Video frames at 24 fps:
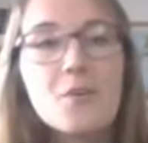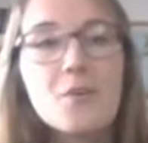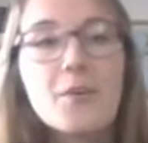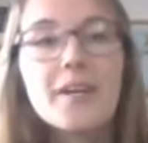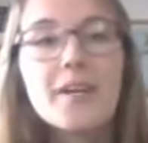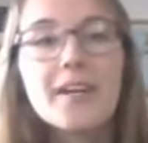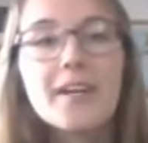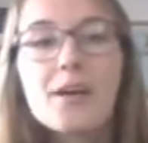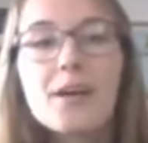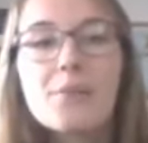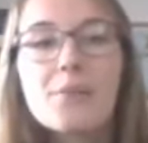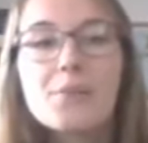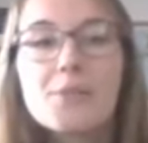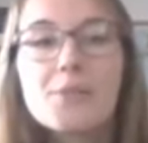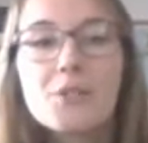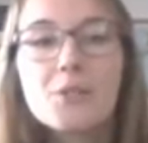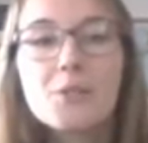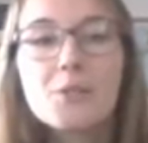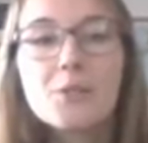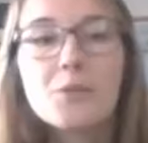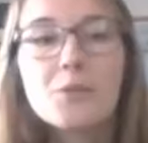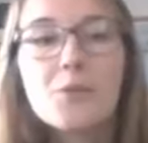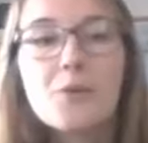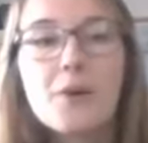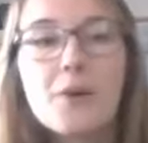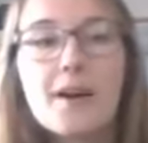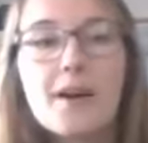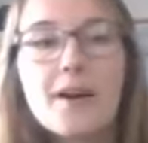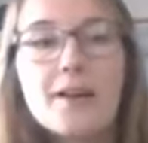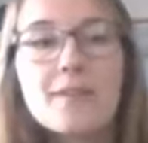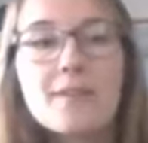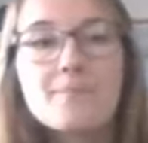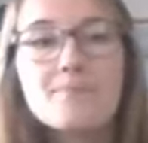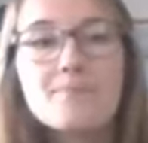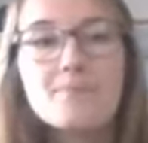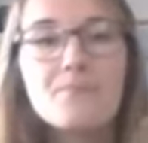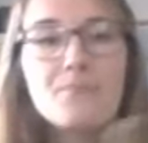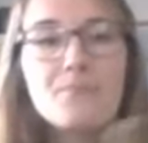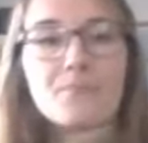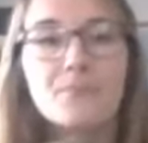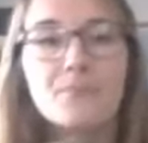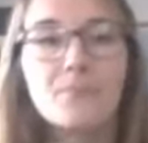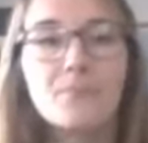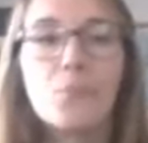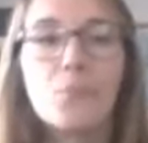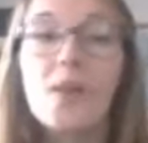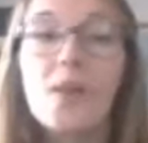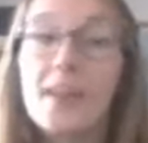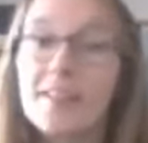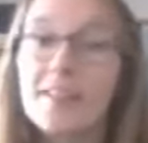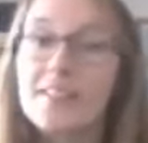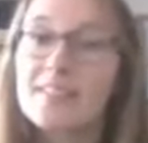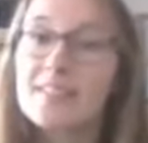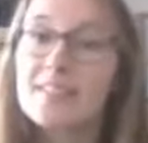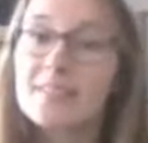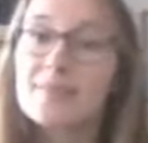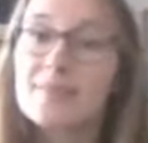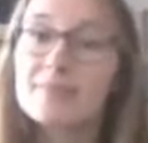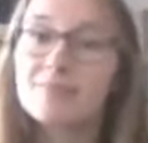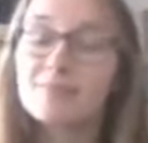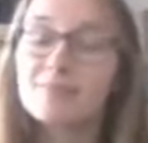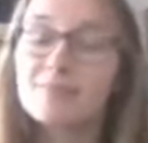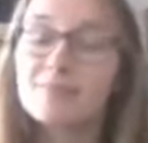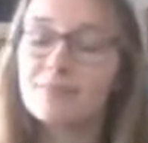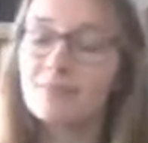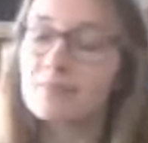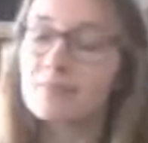when it comes to whales,